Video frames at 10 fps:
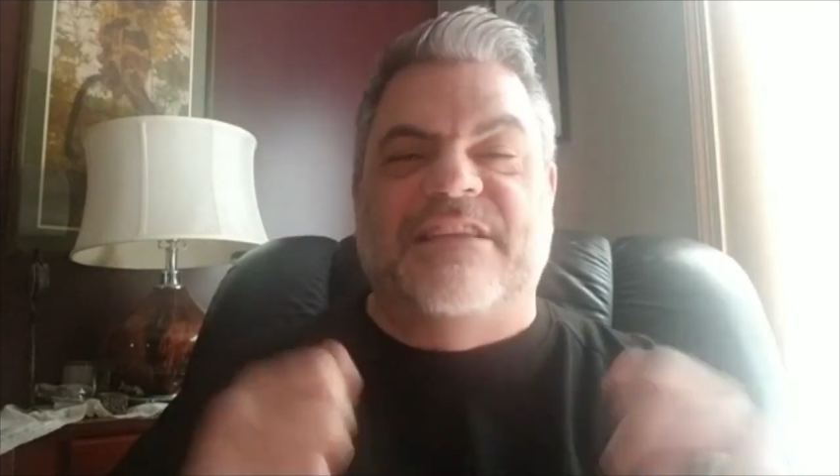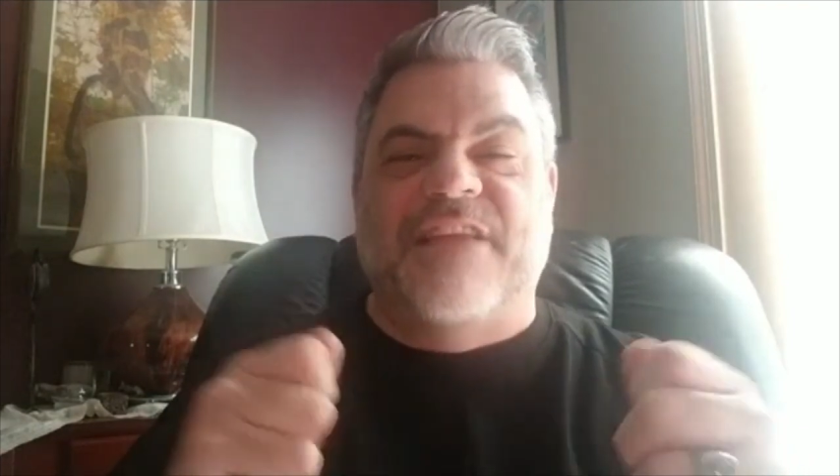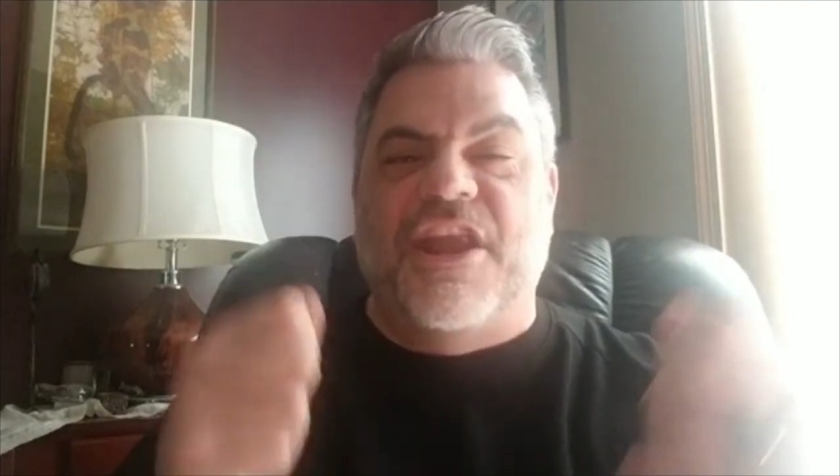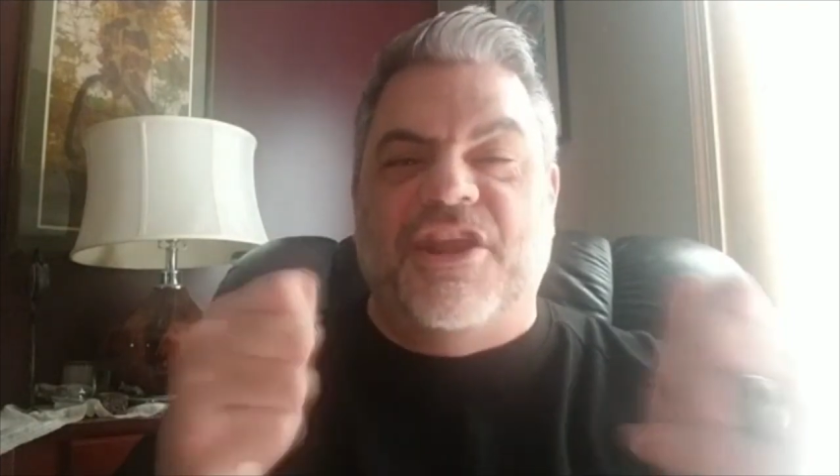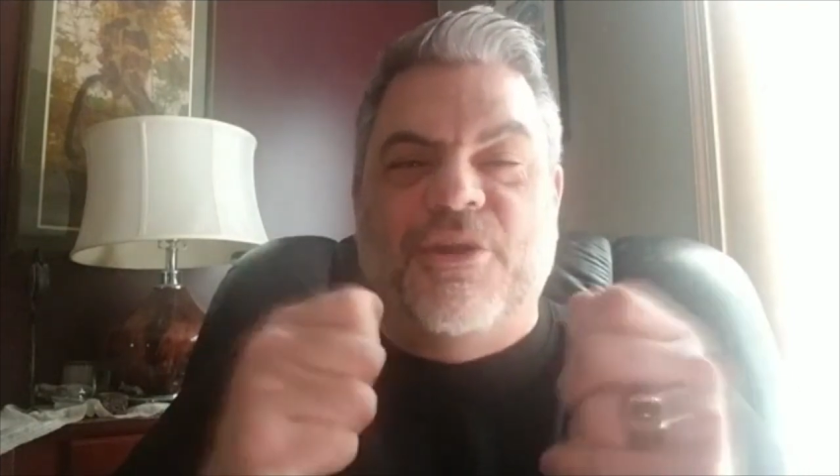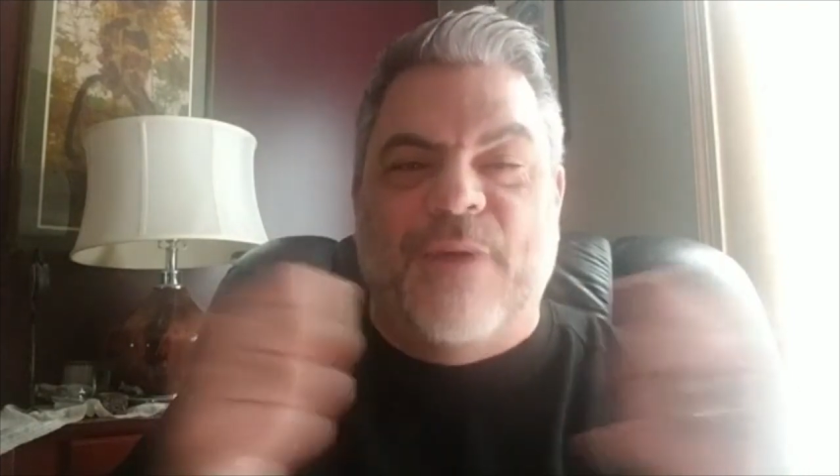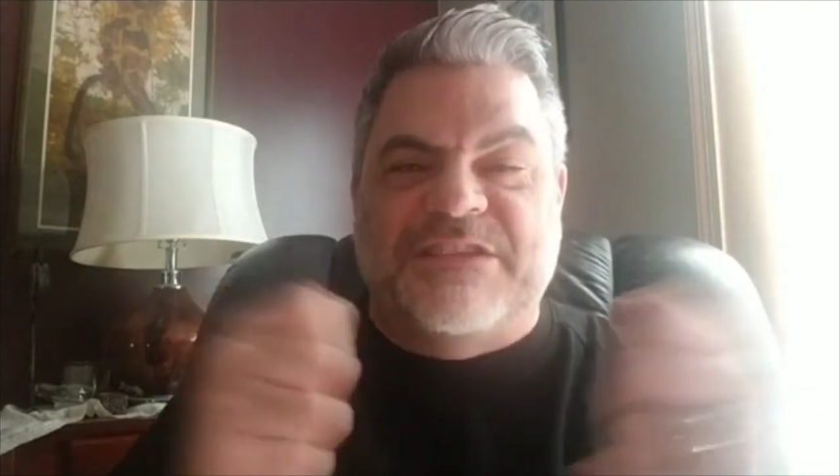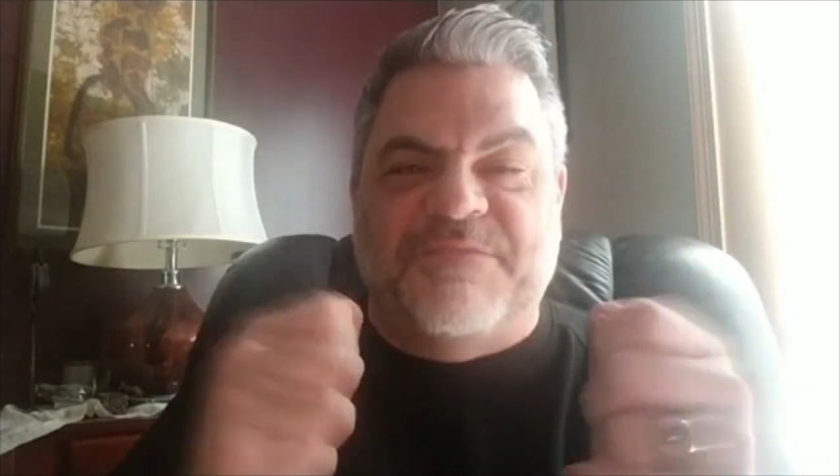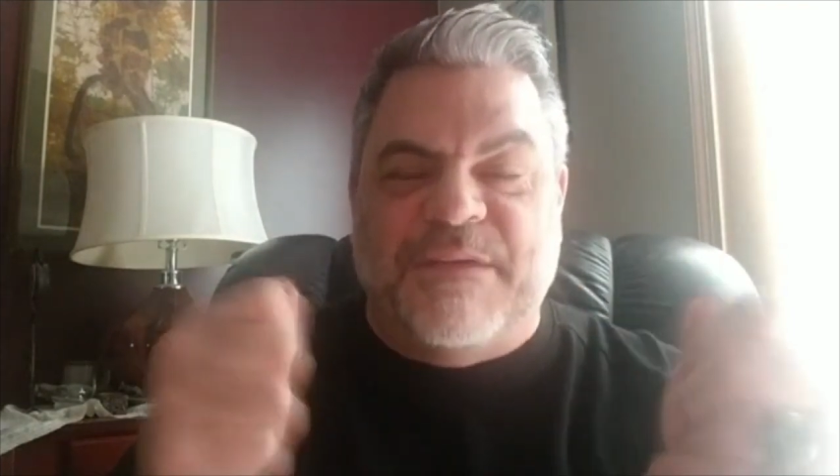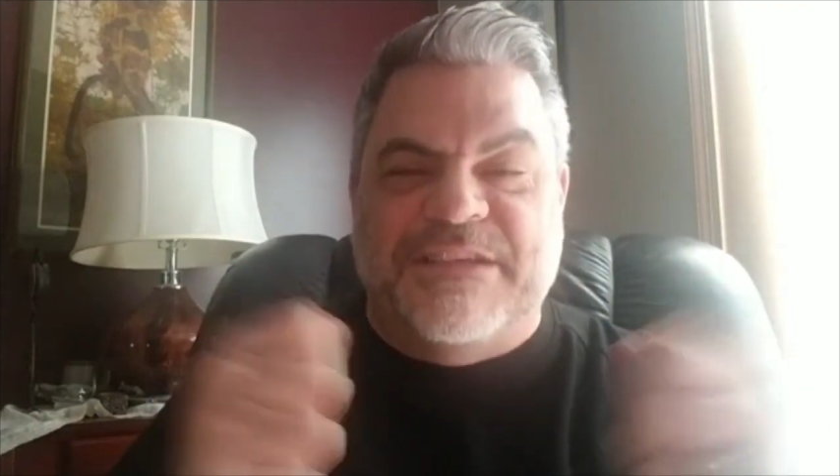lot of
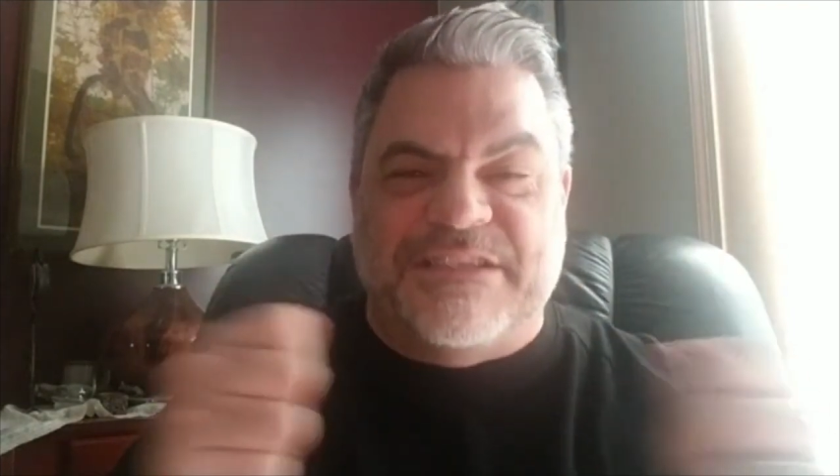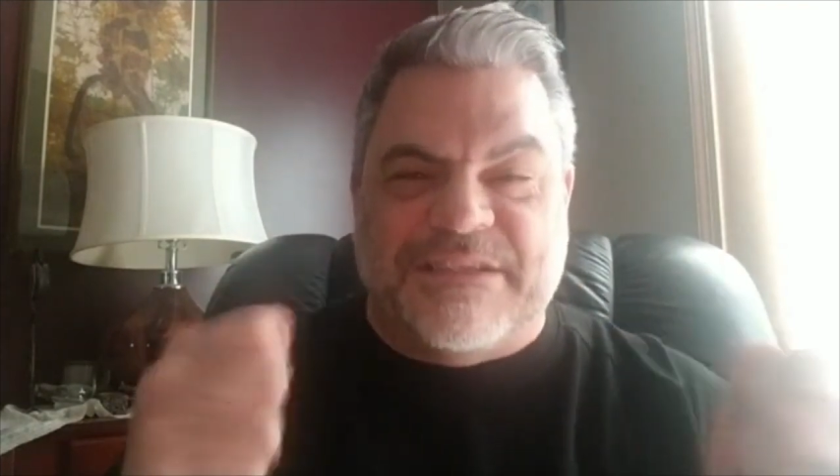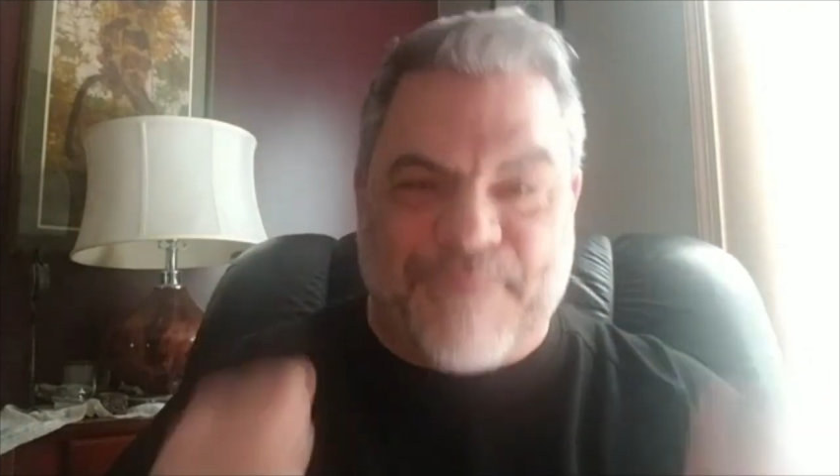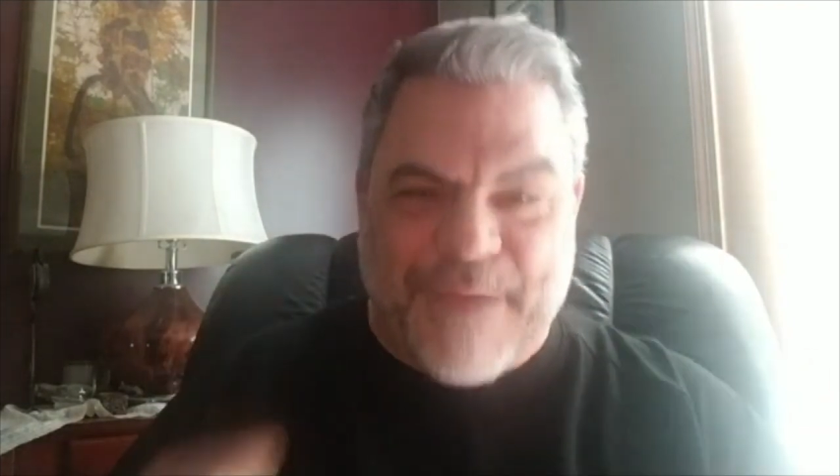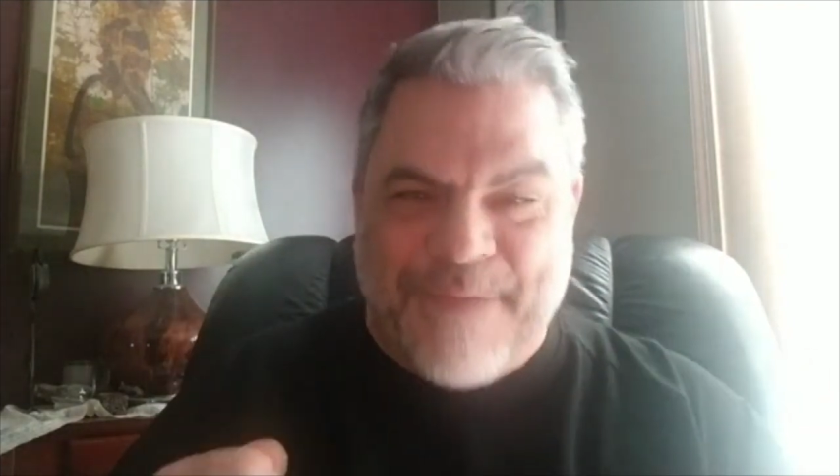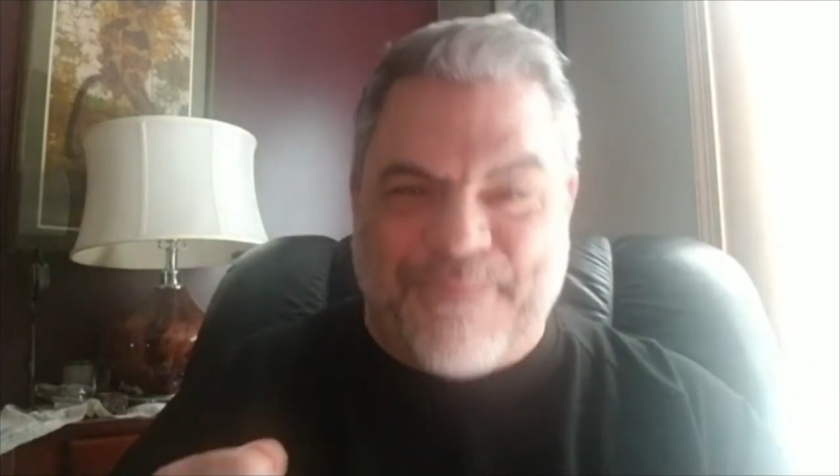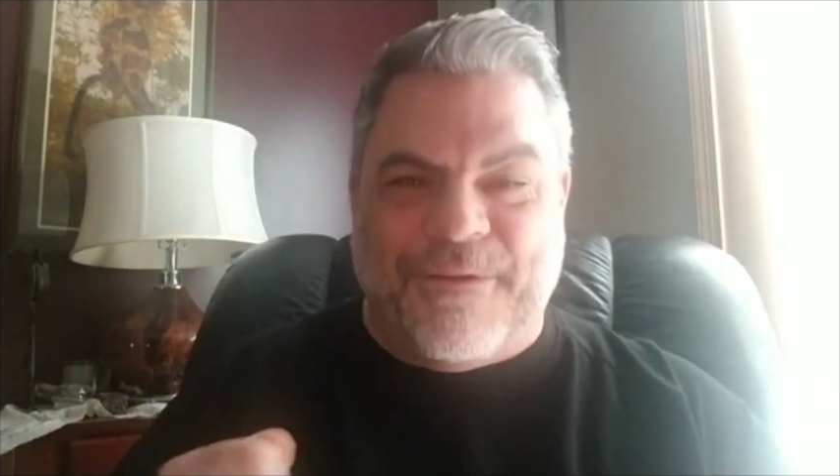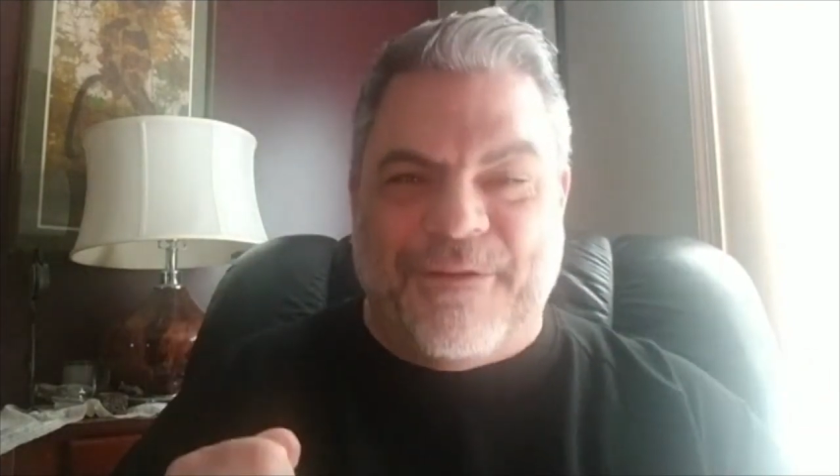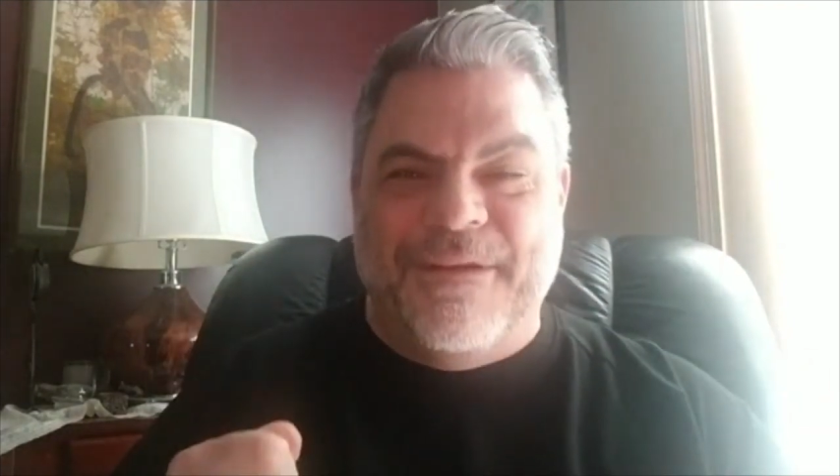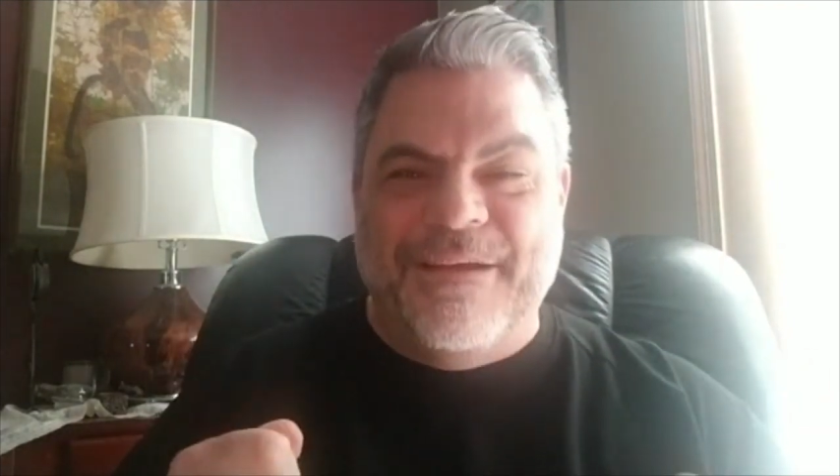U.S. pieces of
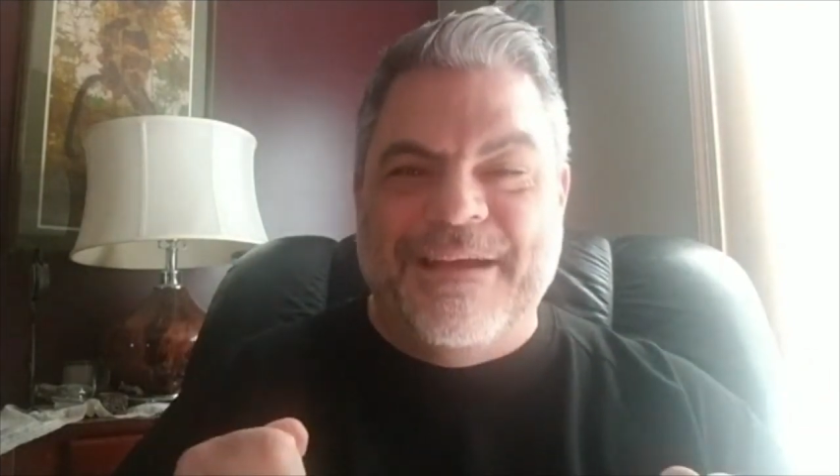paper.